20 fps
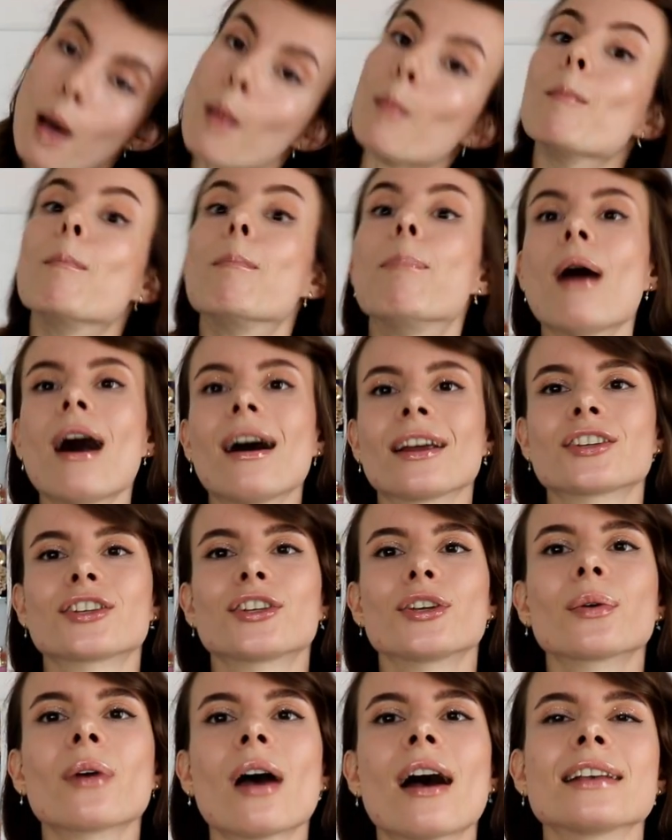But
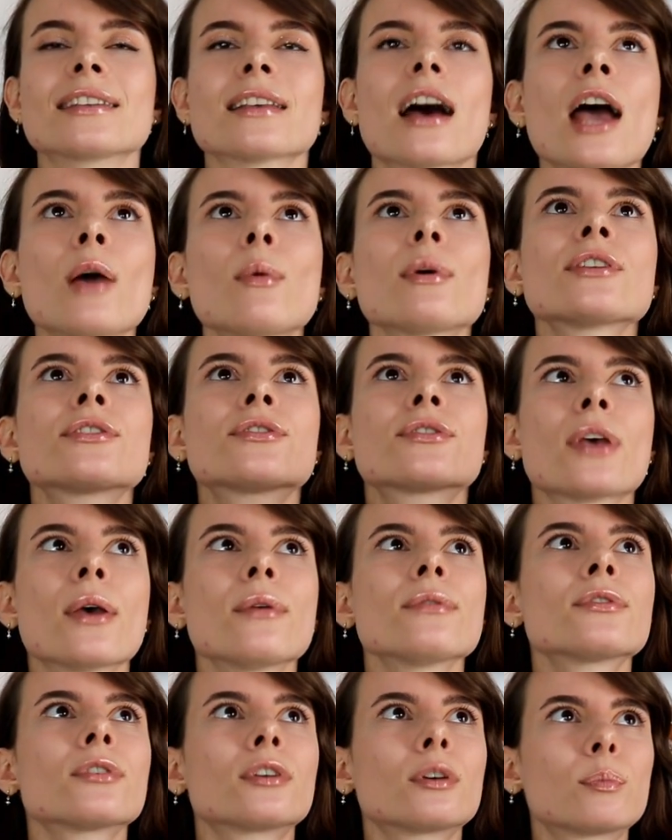you guys, I was
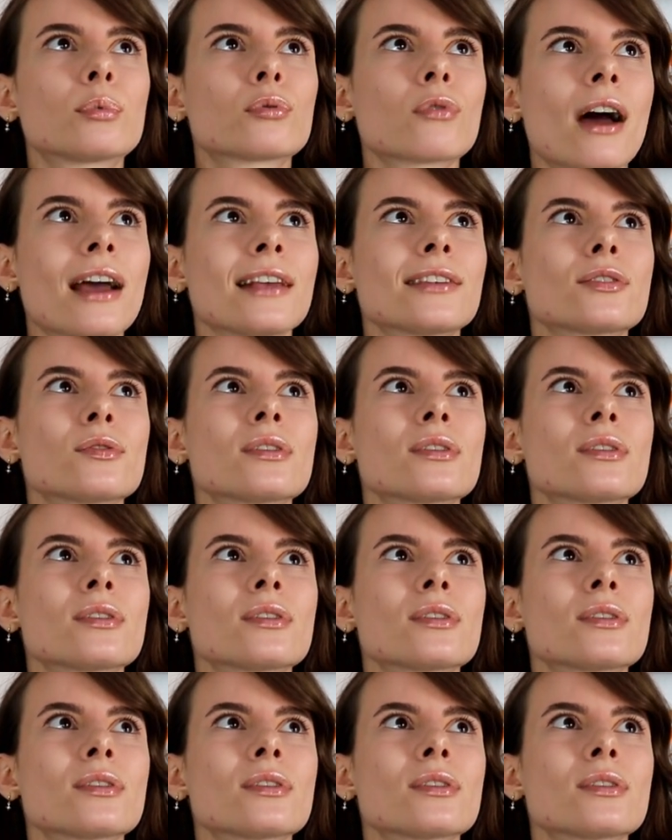so surprised